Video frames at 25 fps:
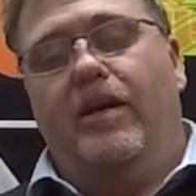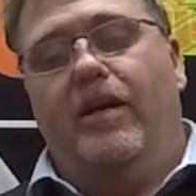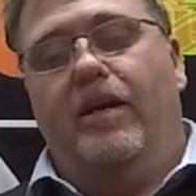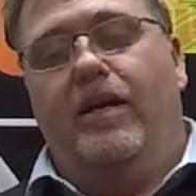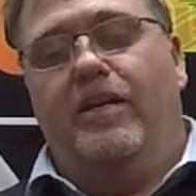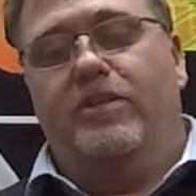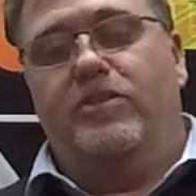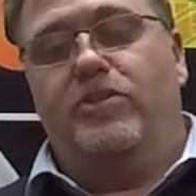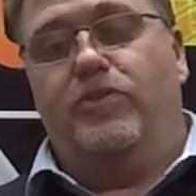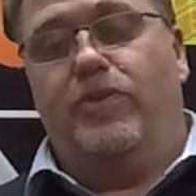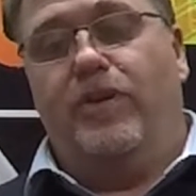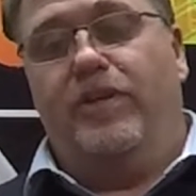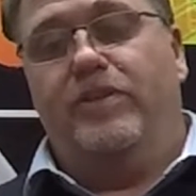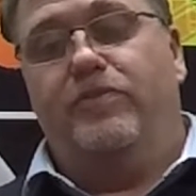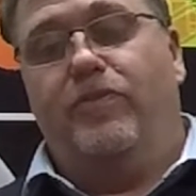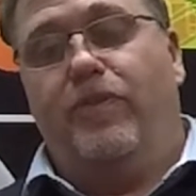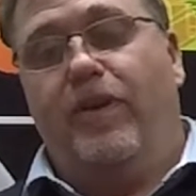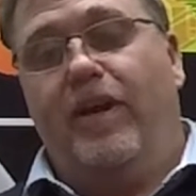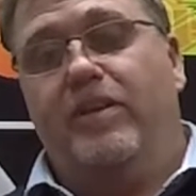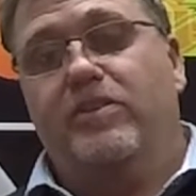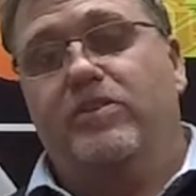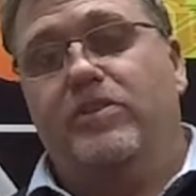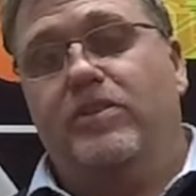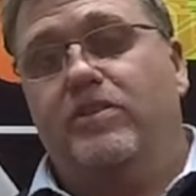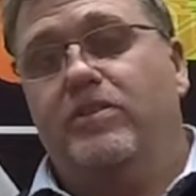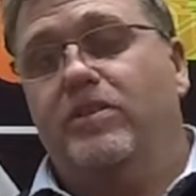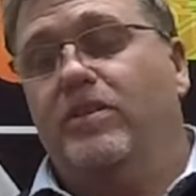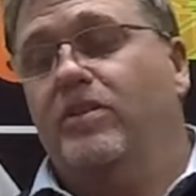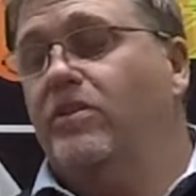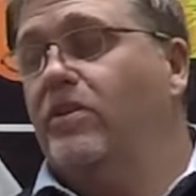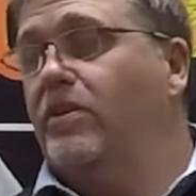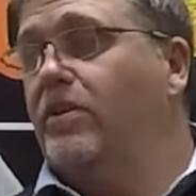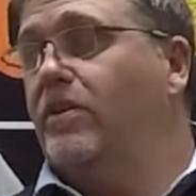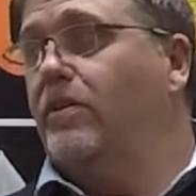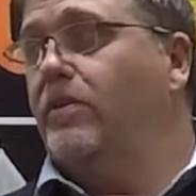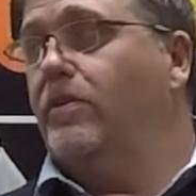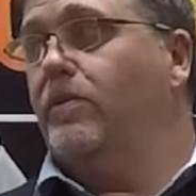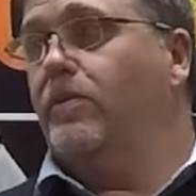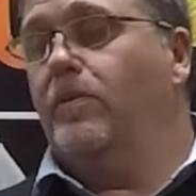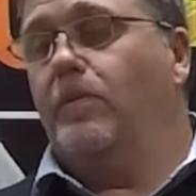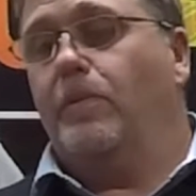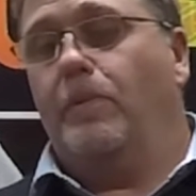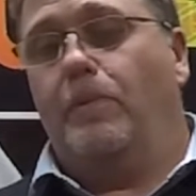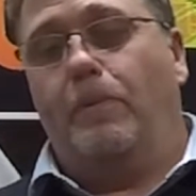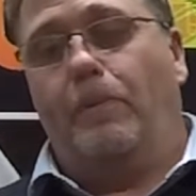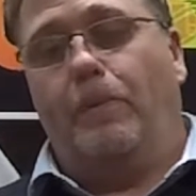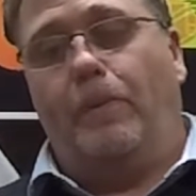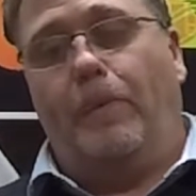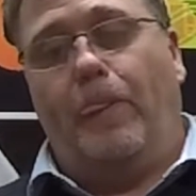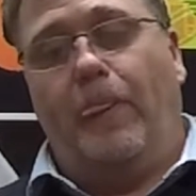stress fractures in the heel
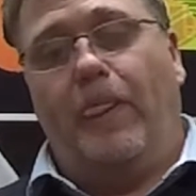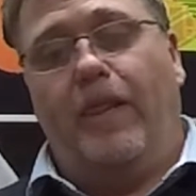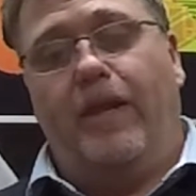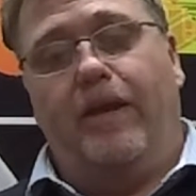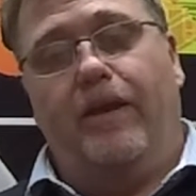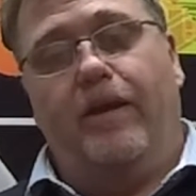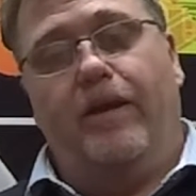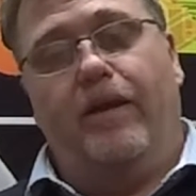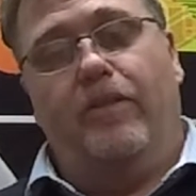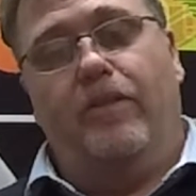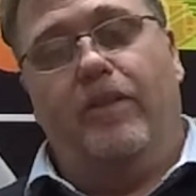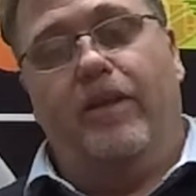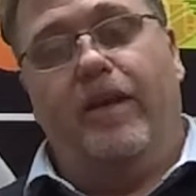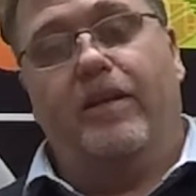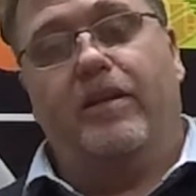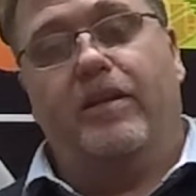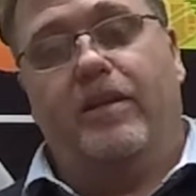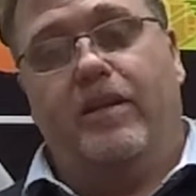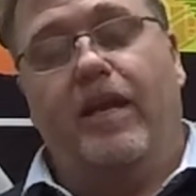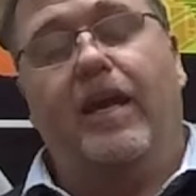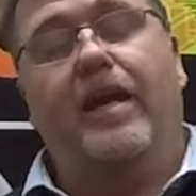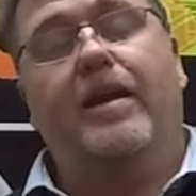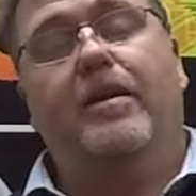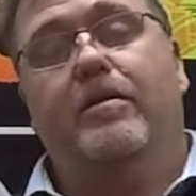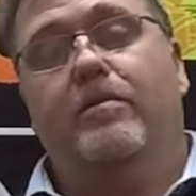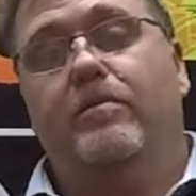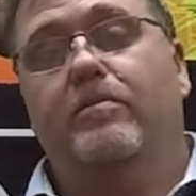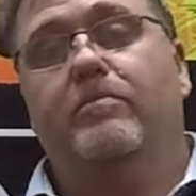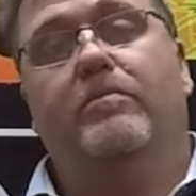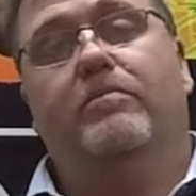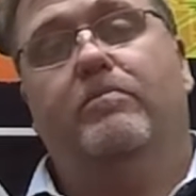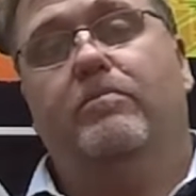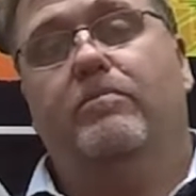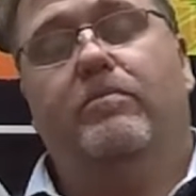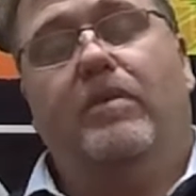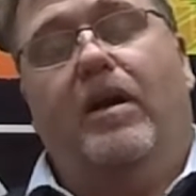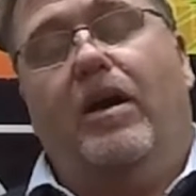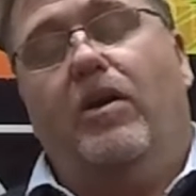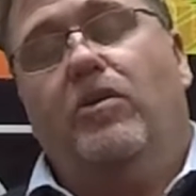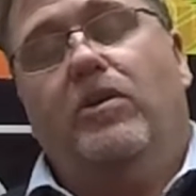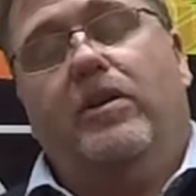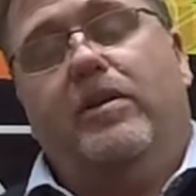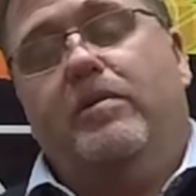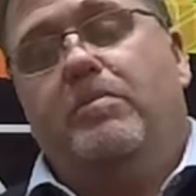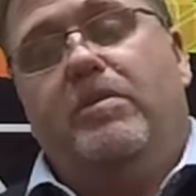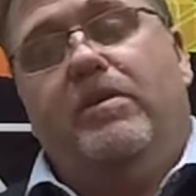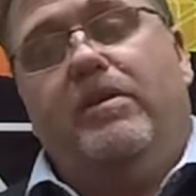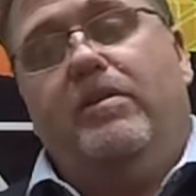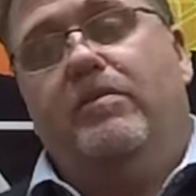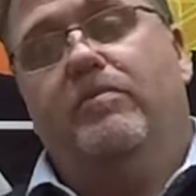that can only
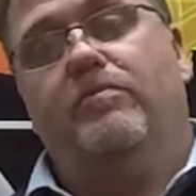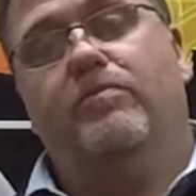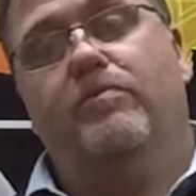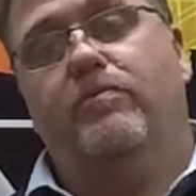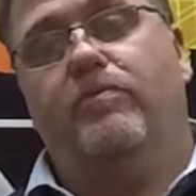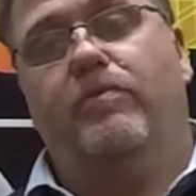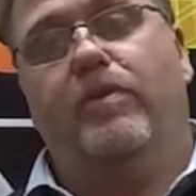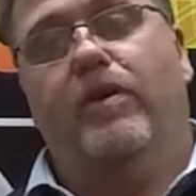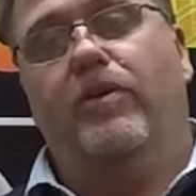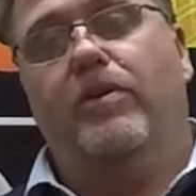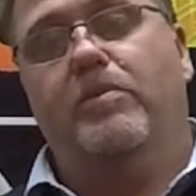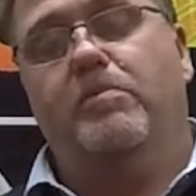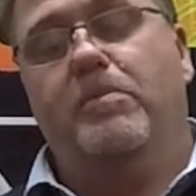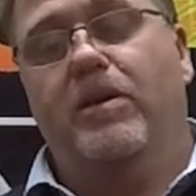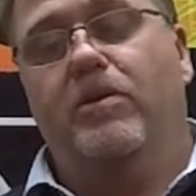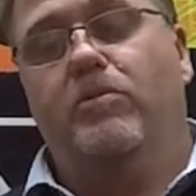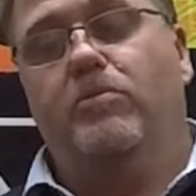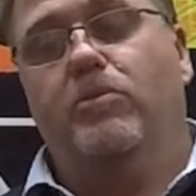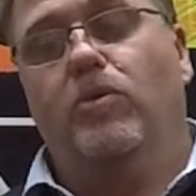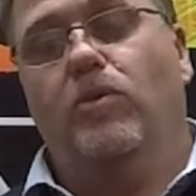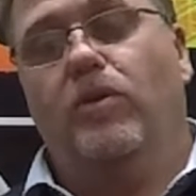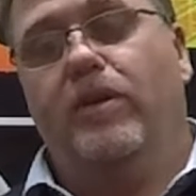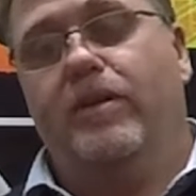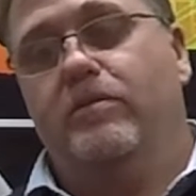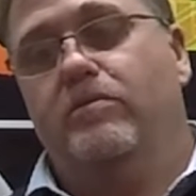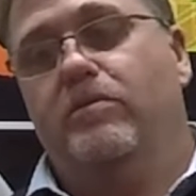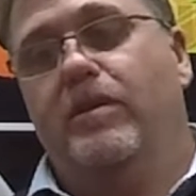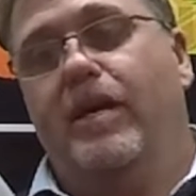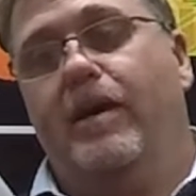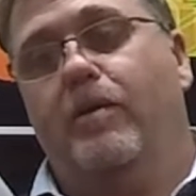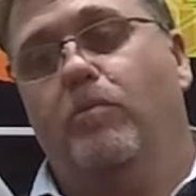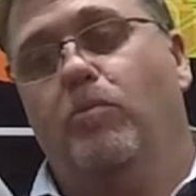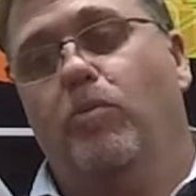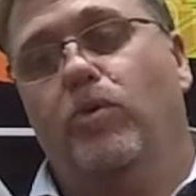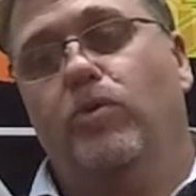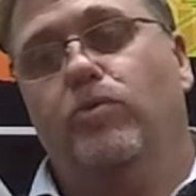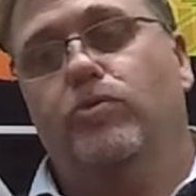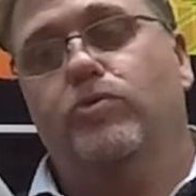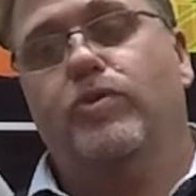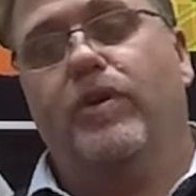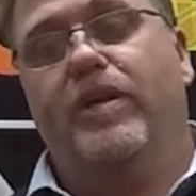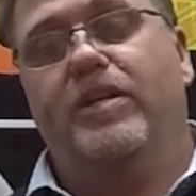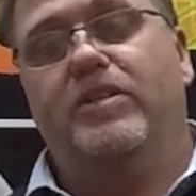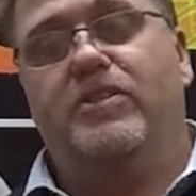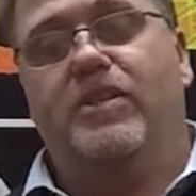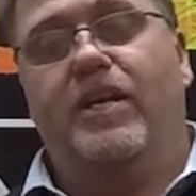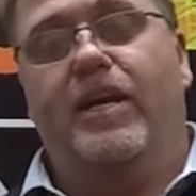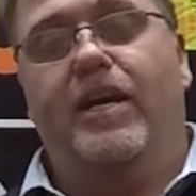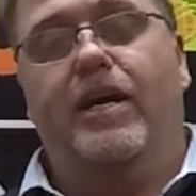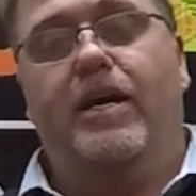be very minimal and will
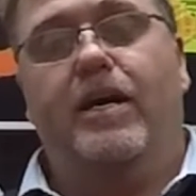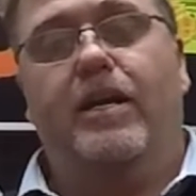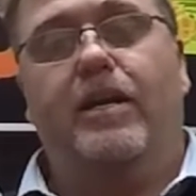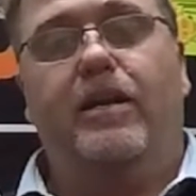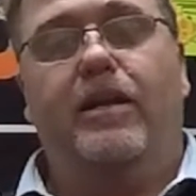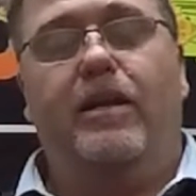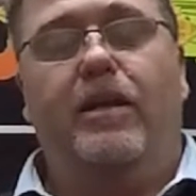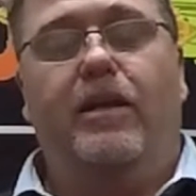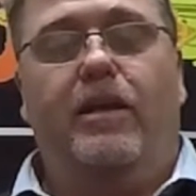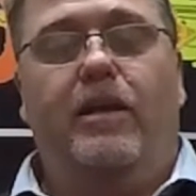dress out.